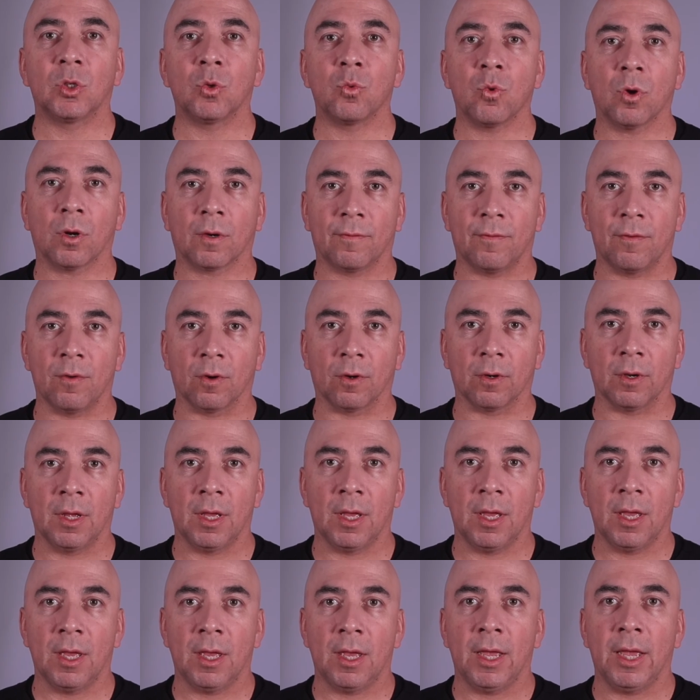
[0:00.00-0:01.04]
to work for.
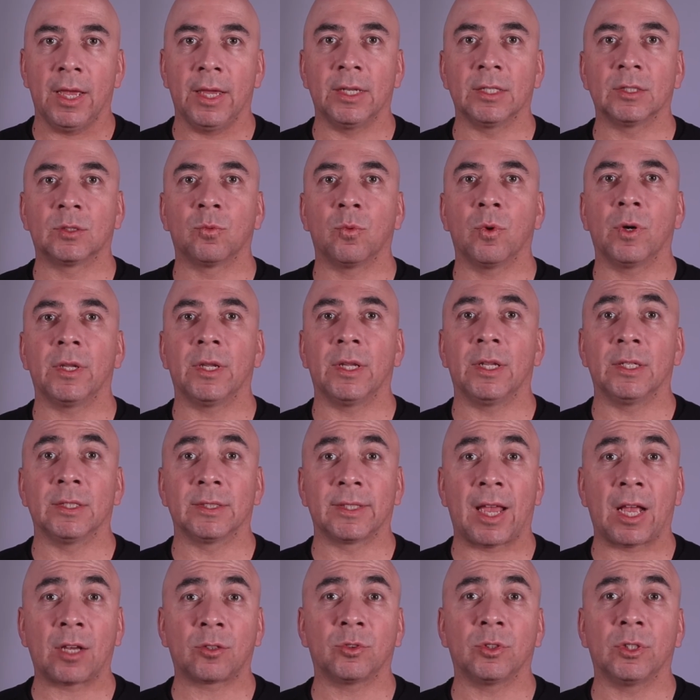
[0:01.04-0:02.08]
It is what it is
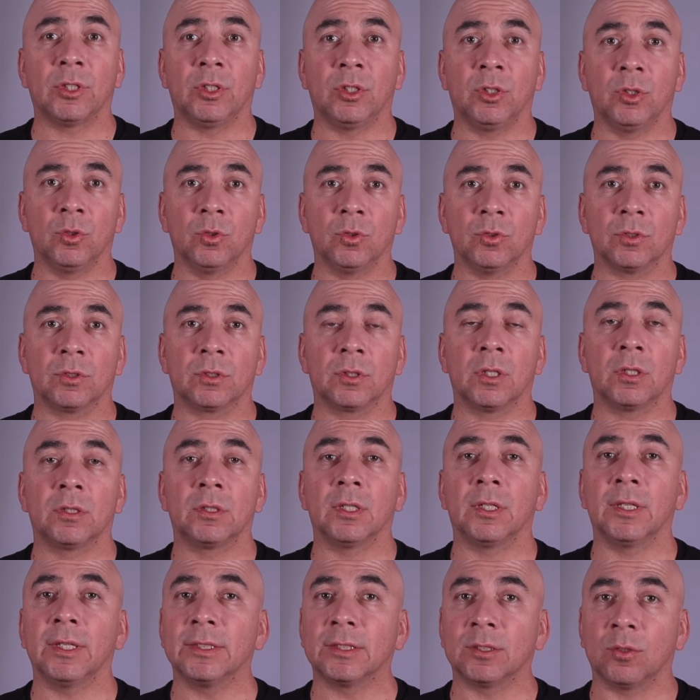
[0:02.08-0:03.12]
actually used
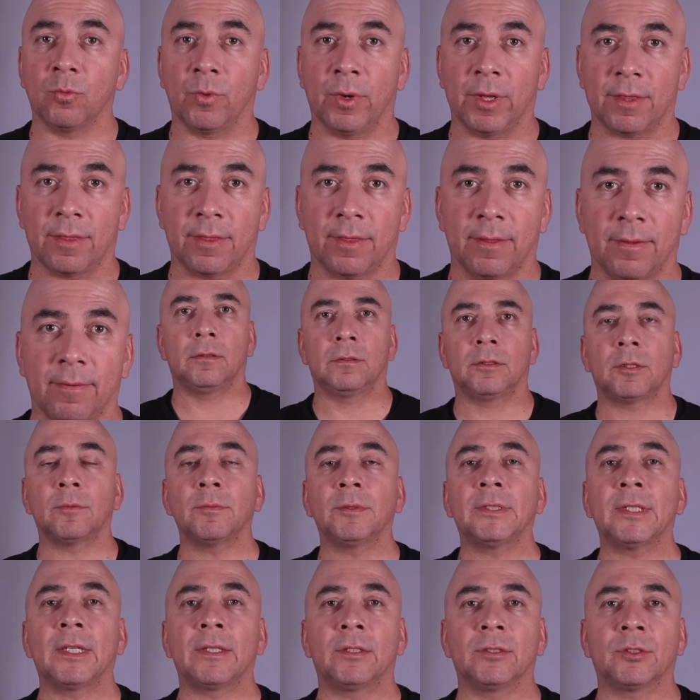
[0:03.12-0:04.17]
to listen with. Some
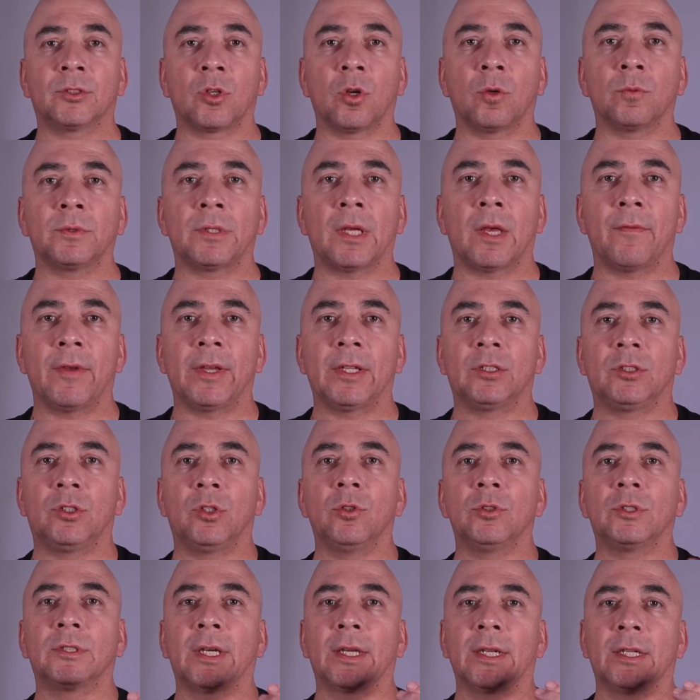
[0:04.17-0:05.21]
stethoscopes have a
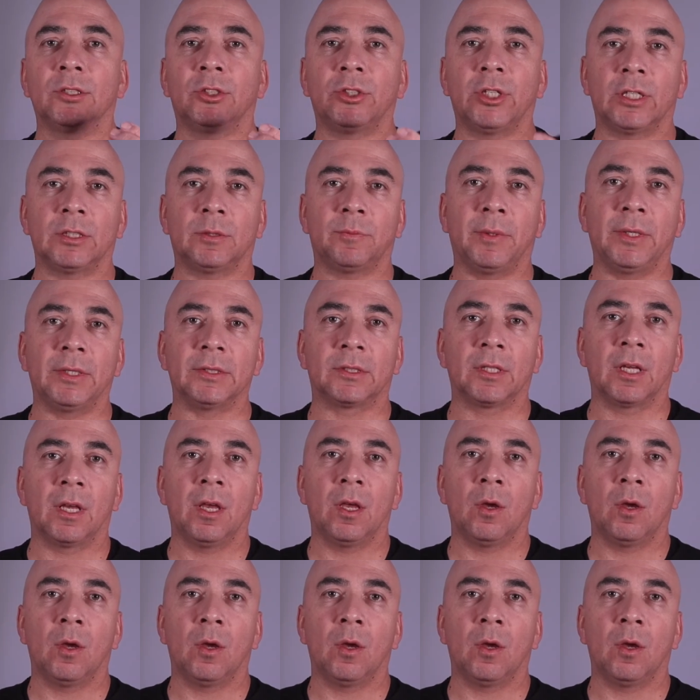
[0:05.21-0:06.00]
two-sided chest piece,